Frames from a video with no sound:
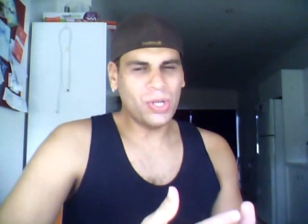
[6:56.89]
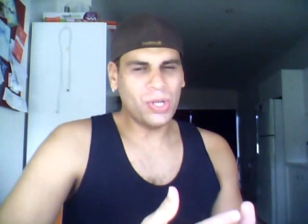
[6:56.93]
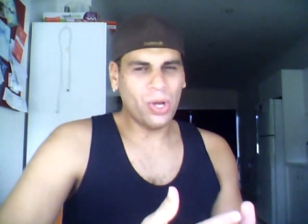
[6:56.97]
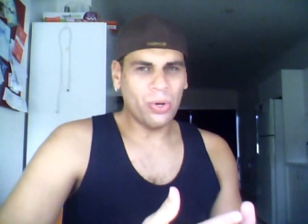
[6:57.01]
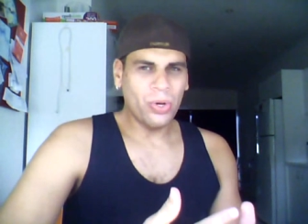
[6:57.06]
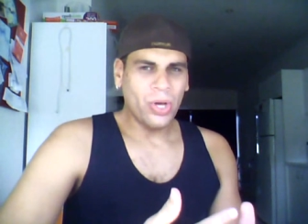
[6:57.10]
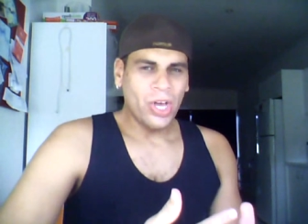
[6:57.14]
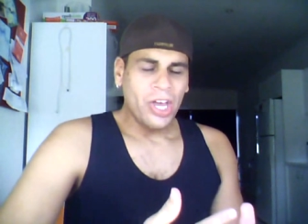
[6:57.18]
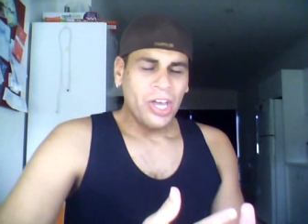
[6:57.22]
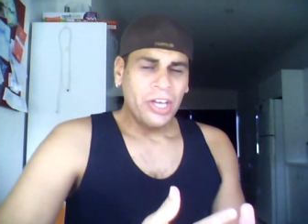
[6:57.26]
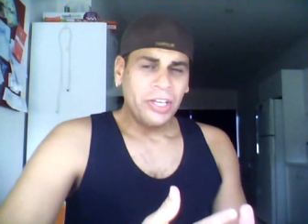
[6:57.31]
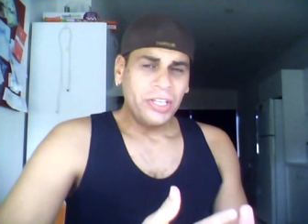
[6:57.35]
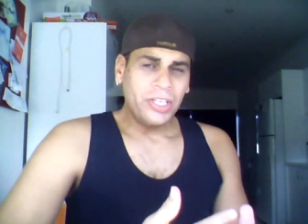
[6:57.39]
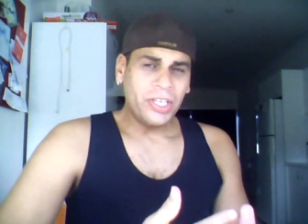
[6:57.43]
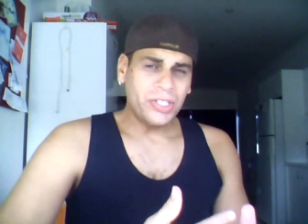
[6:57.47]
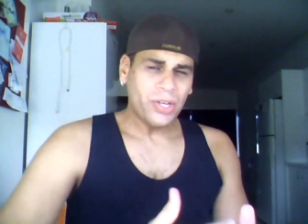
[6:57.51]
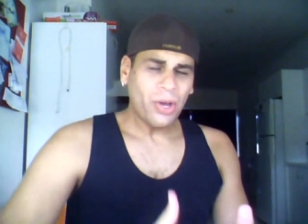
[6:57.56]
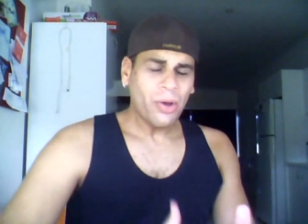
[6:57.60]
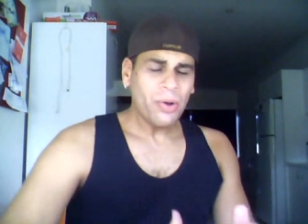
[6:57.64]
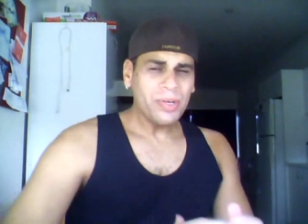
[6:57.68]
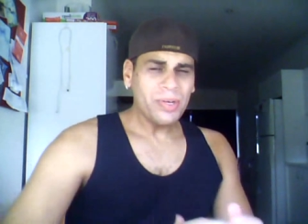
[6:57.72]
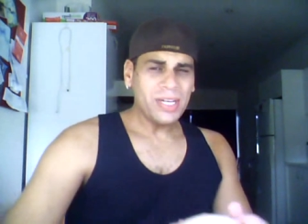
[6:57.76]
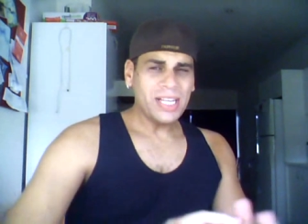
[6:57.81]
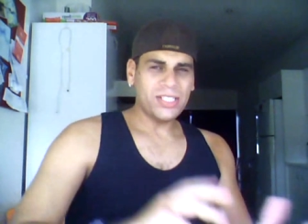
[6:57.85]
So you
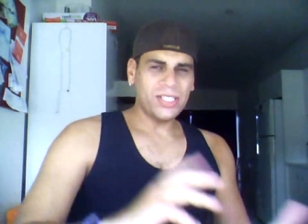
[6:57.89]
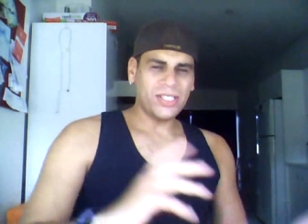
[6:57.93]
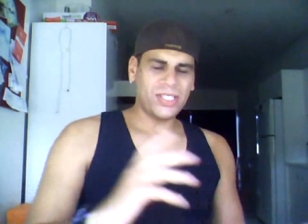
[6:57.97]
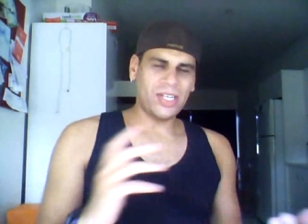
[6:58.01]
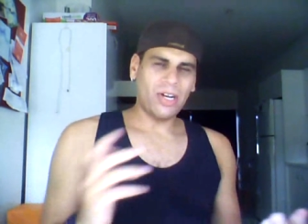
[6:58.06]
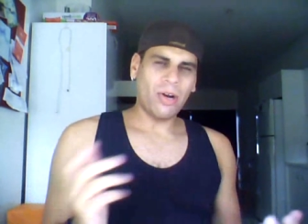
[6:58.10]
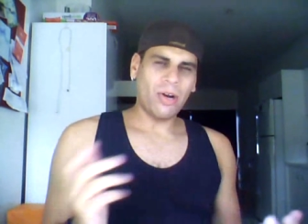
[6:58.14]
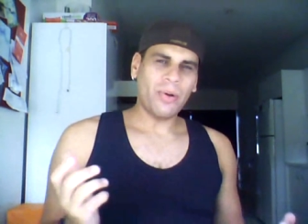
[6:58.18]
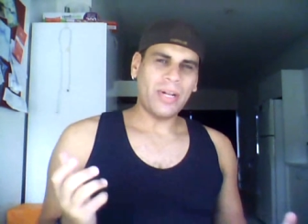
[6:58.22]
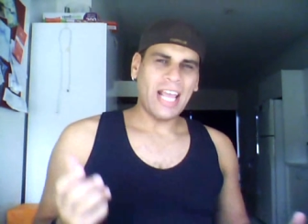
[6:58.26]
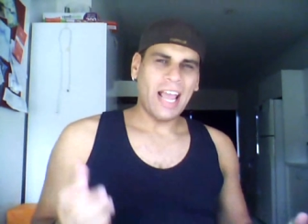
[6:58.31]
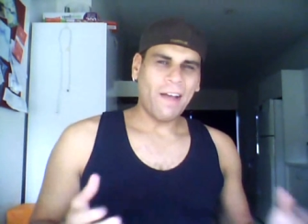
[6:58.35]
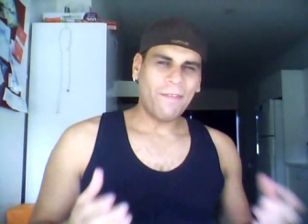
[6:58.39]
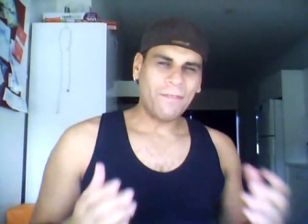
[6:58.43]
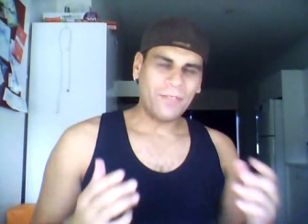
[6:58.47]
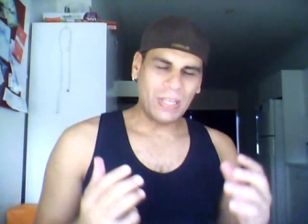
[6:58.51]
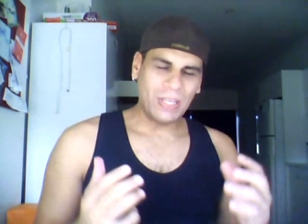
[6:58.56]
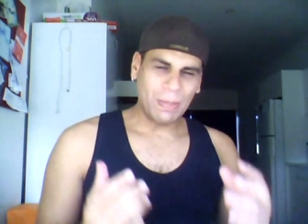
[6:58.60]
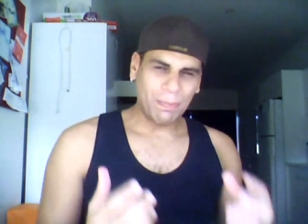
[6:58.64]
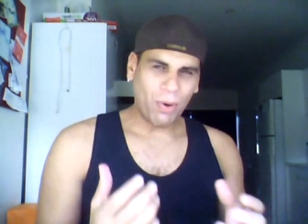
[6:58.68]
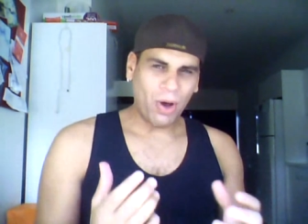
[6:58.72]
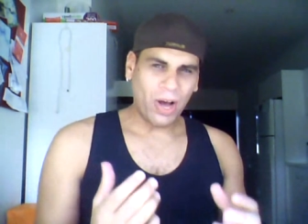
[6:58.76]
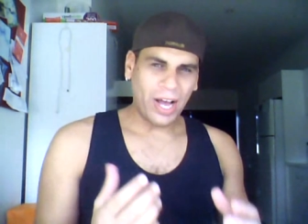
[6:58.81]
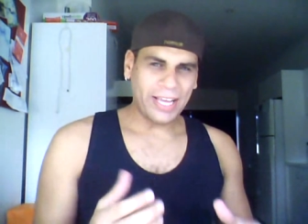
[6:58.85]
don't necessarily
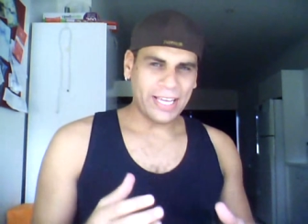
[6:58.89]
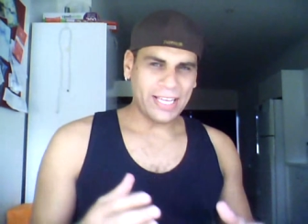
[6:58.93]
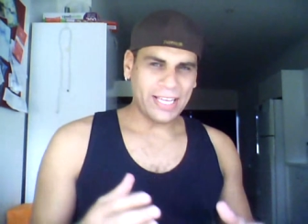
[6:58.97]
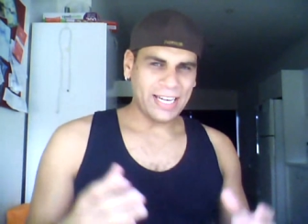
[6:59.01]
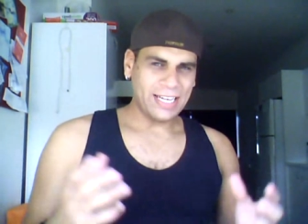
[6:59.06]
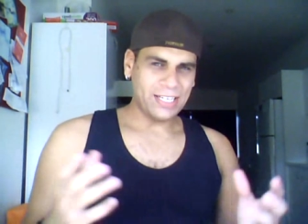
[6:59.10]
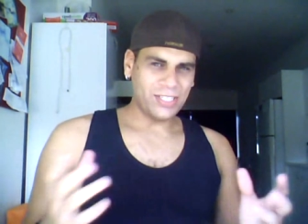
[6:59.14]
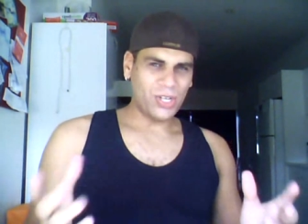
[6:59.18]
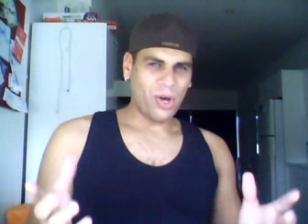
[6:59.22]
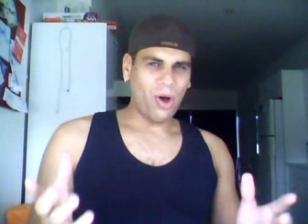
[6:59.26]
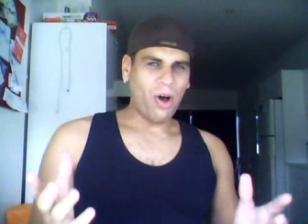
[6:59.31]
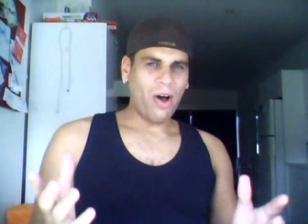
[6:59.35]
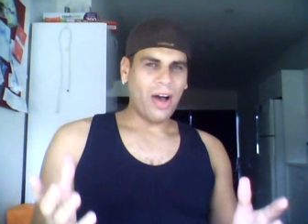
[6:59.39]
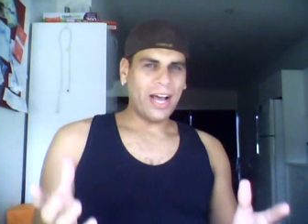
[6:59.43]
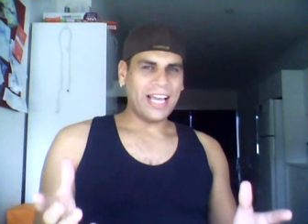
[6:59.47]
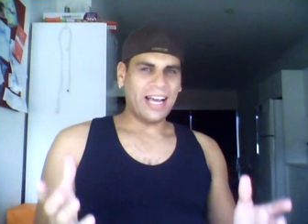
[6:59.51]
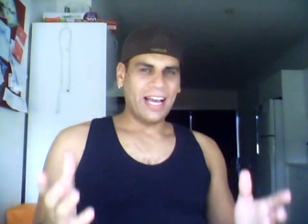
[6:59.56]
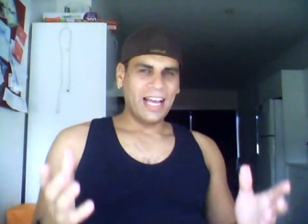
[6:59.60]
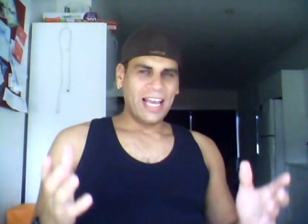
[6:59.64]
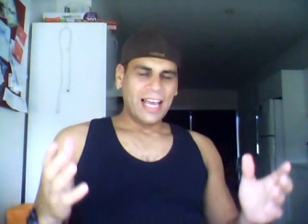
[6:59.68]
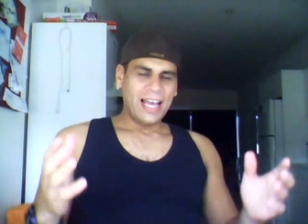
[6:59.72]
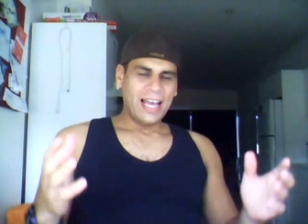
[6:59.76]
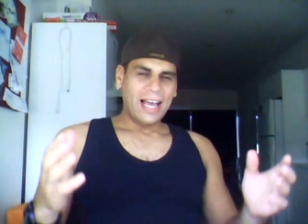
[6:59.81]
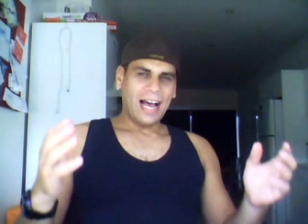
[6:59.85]
have to buy an
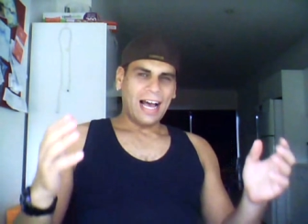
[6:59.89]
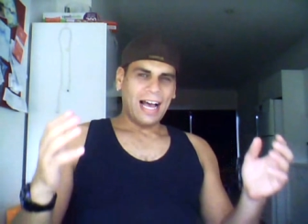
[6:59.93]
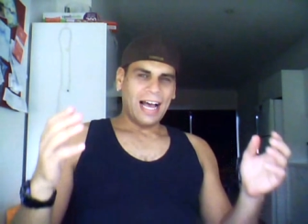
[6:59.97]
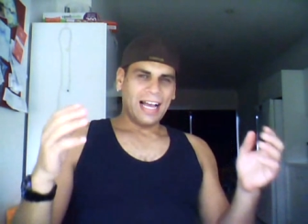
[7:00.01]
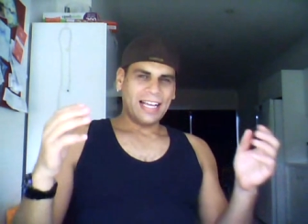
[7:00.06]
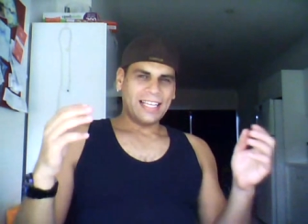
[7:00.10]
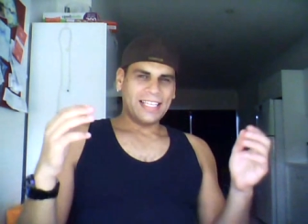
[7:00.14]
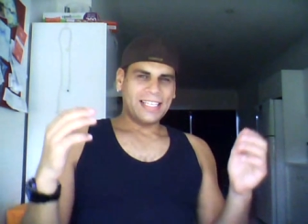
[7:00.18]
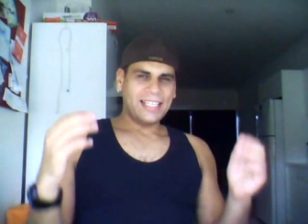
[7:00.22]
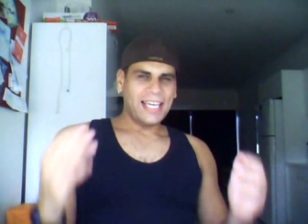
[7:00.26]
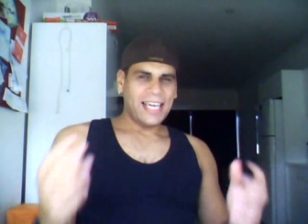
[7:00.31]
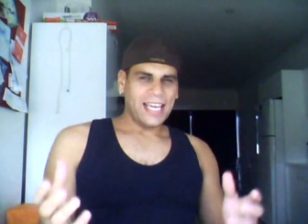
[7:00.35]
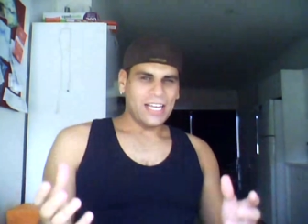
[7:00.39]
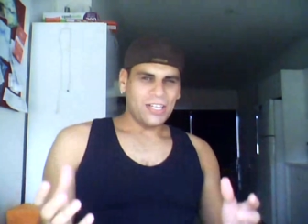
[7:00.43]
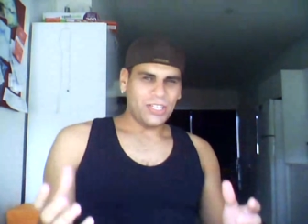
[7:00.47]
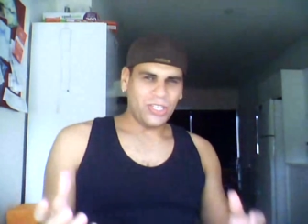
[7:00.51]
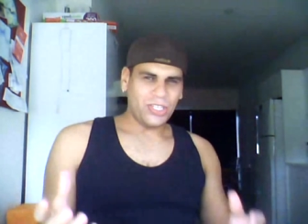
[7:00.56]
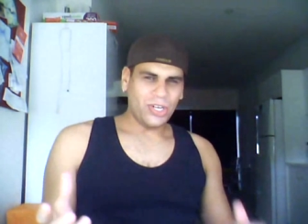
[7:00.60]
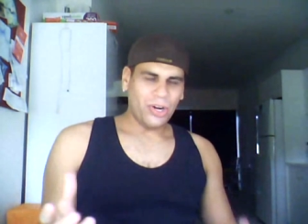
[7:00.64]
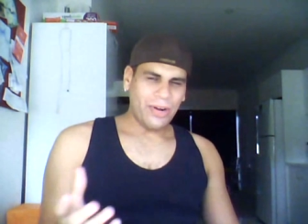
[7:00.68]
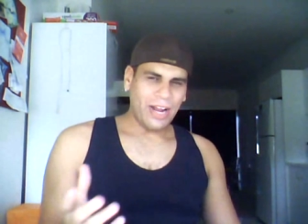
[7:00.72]
entire uh, kit.